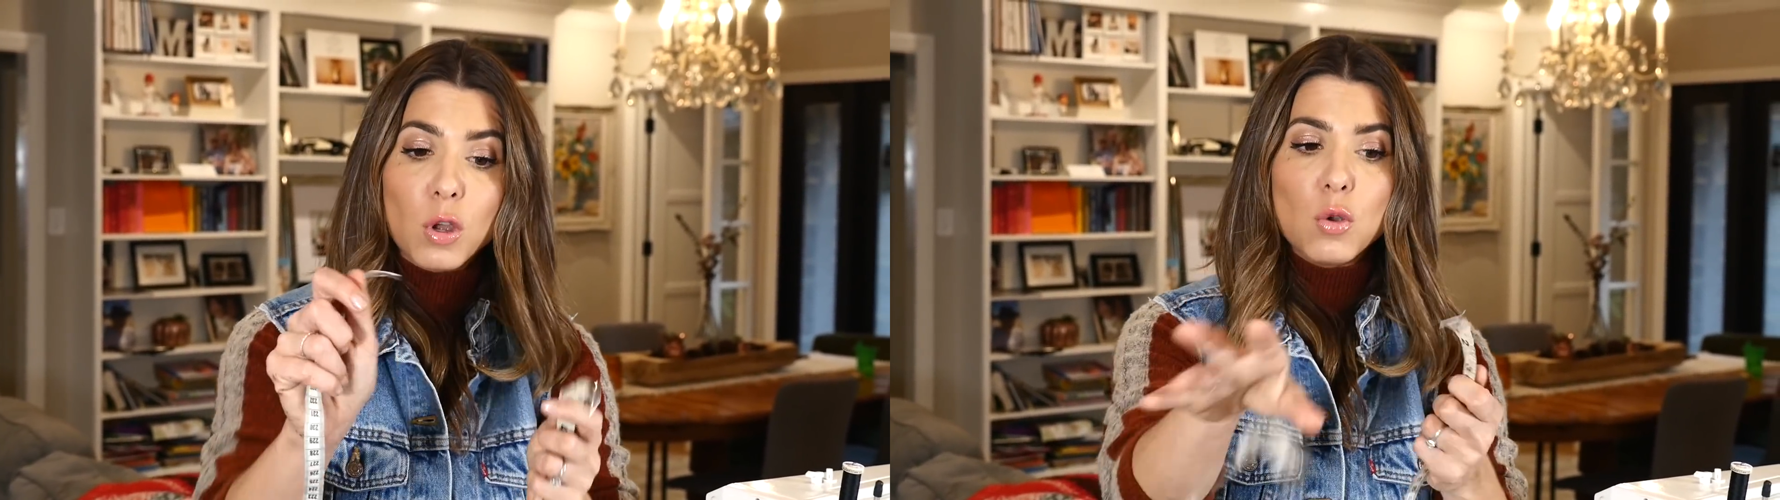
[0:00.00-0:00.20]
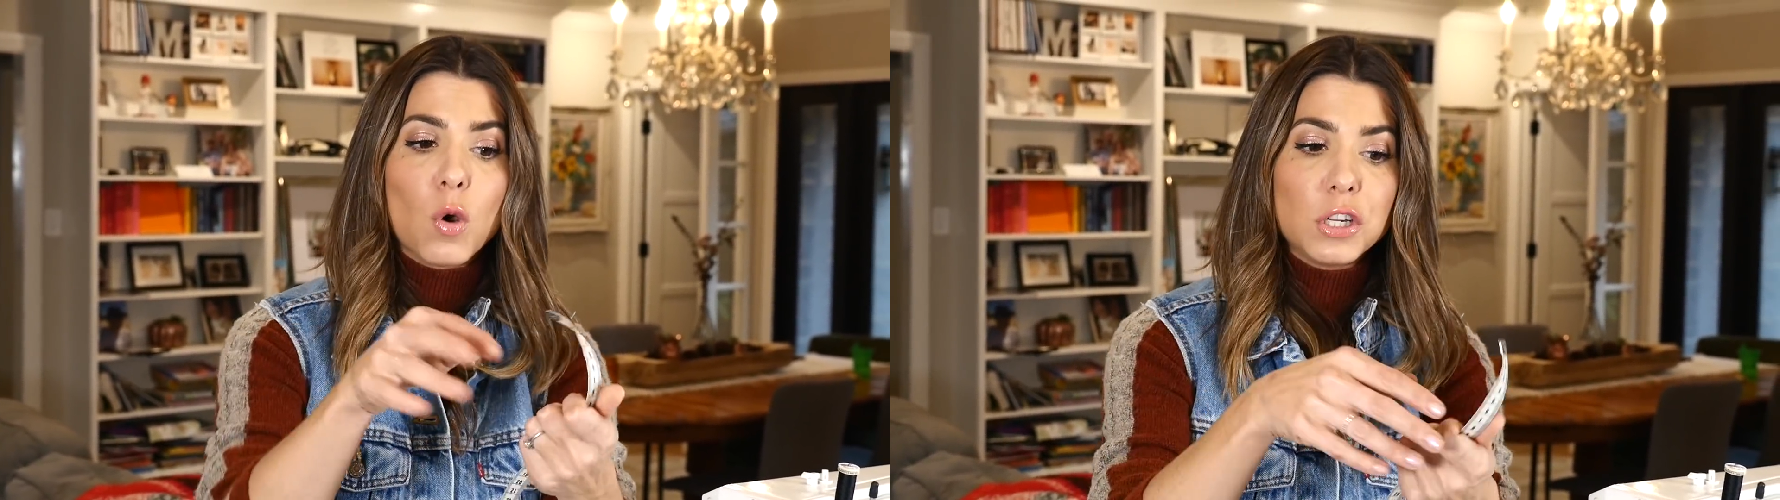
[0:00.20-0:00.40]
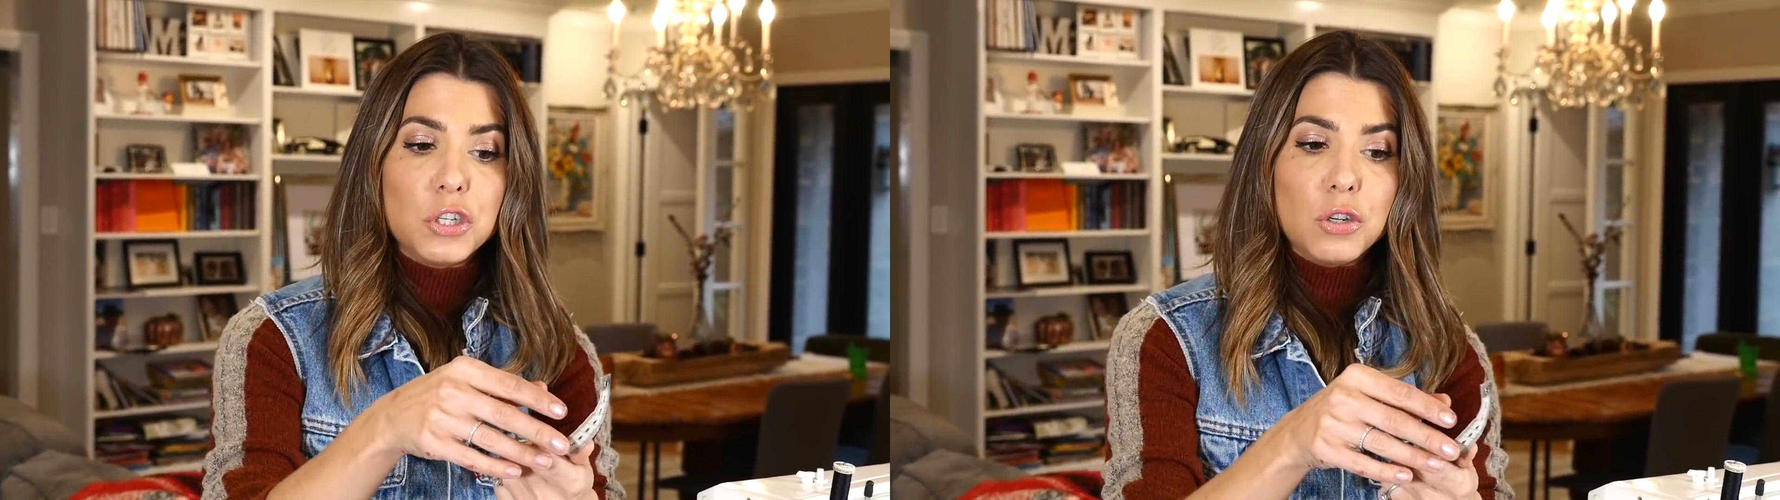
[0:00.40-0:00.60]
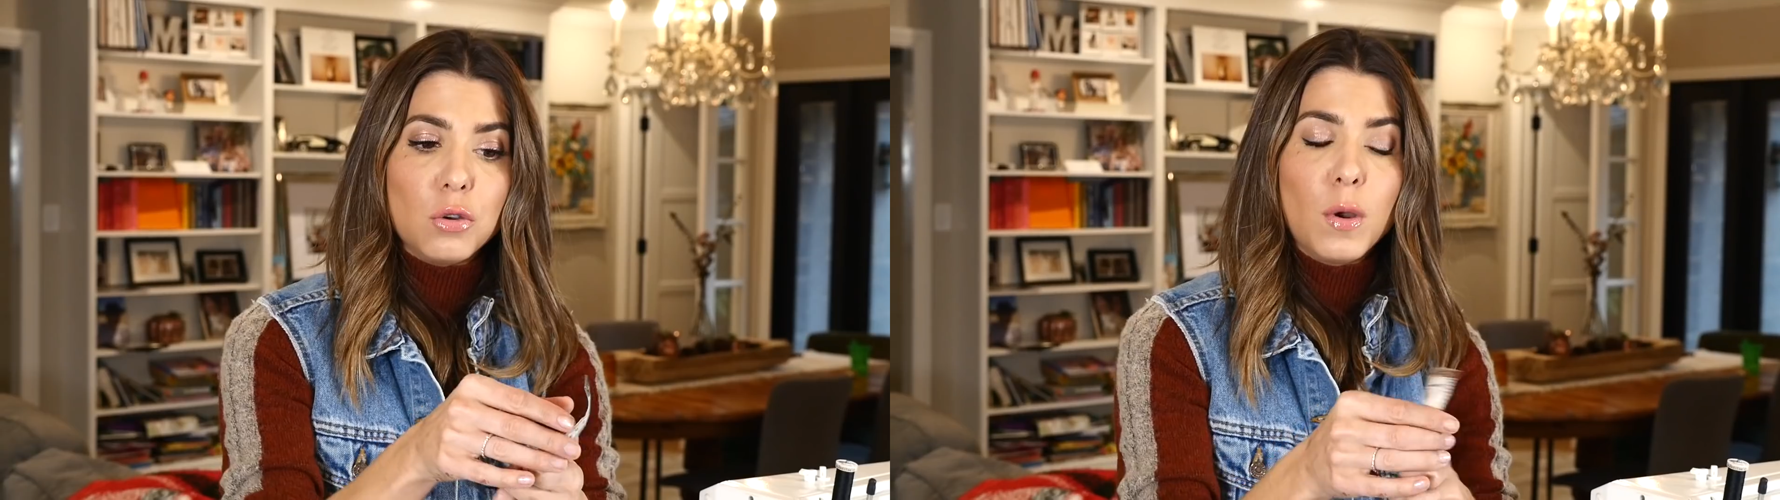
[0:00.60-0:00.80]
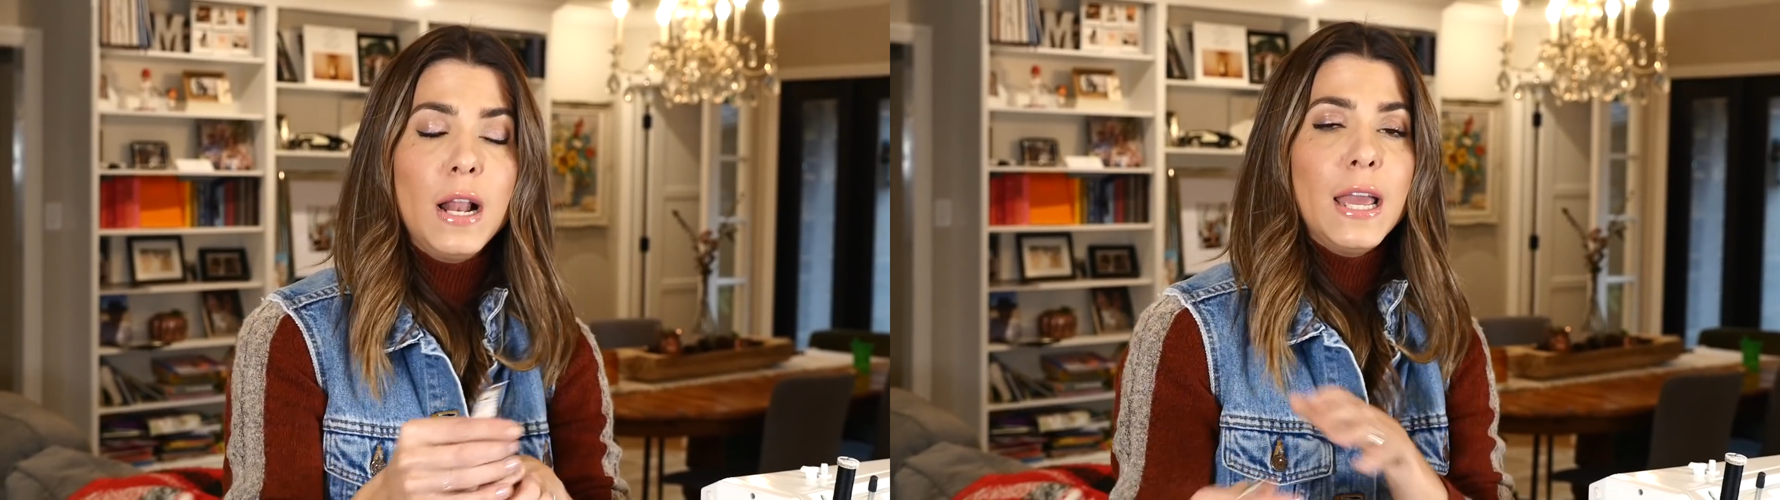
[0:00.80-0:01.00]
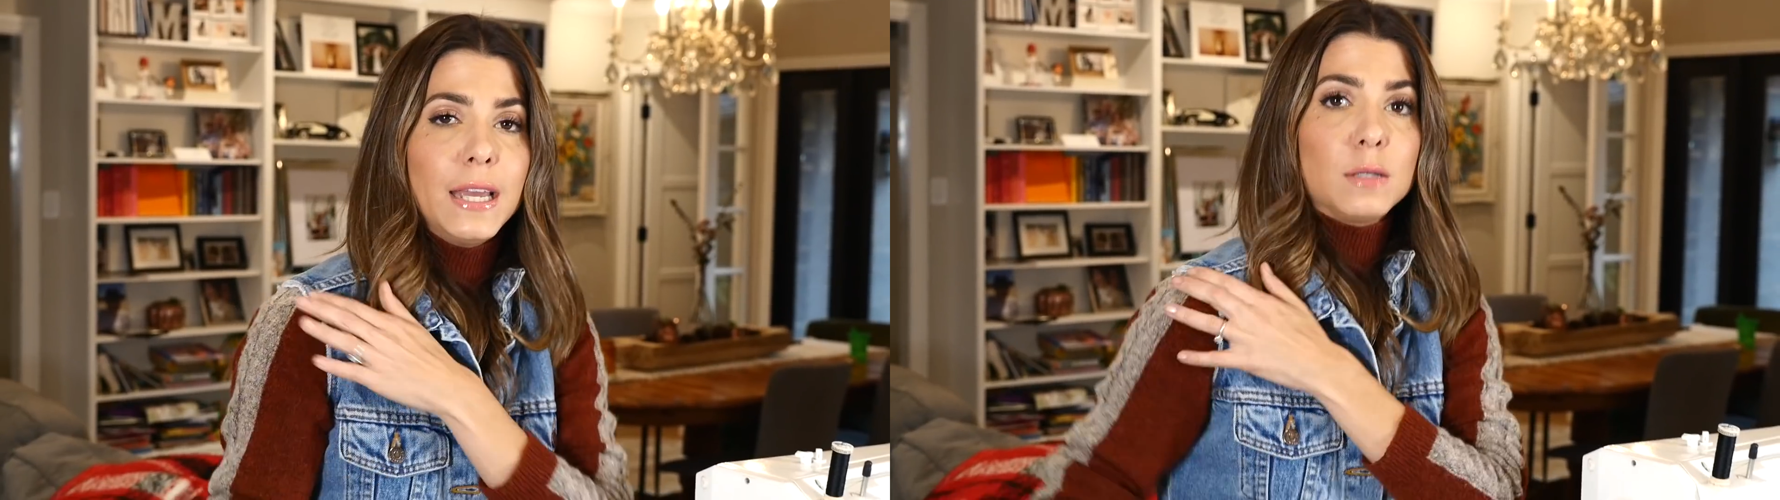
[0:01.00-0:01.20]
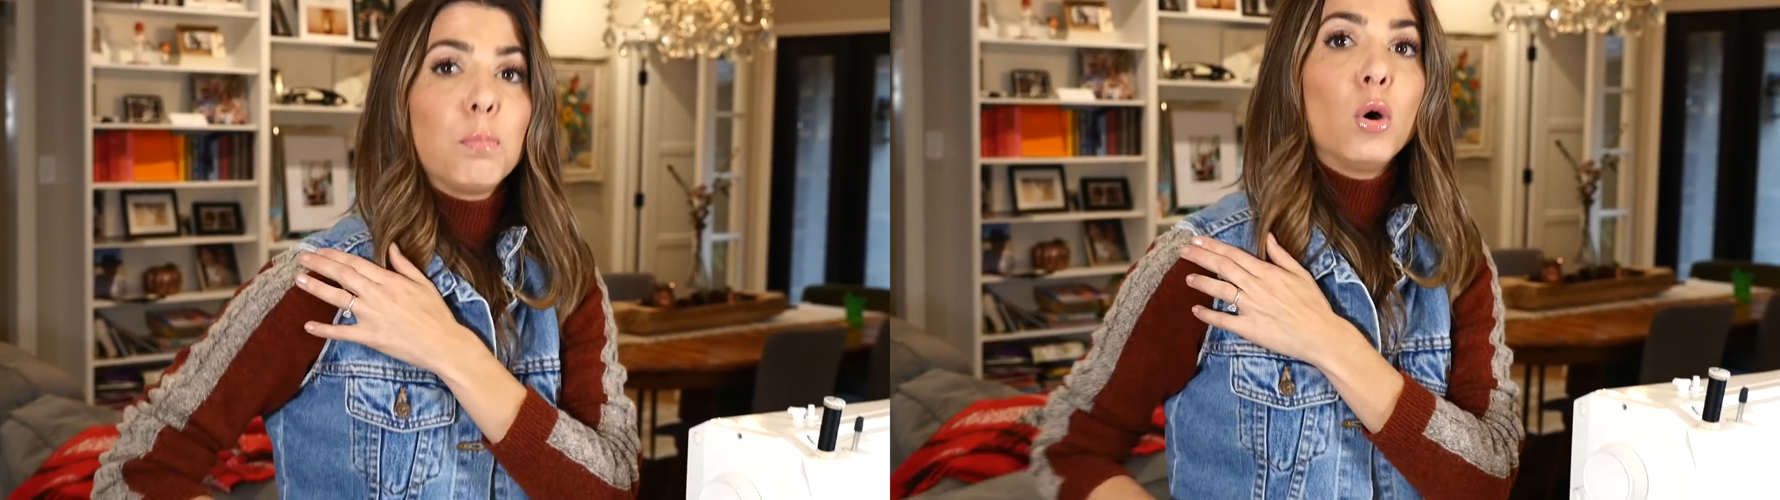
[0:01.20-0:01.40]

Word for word: what you wanna do is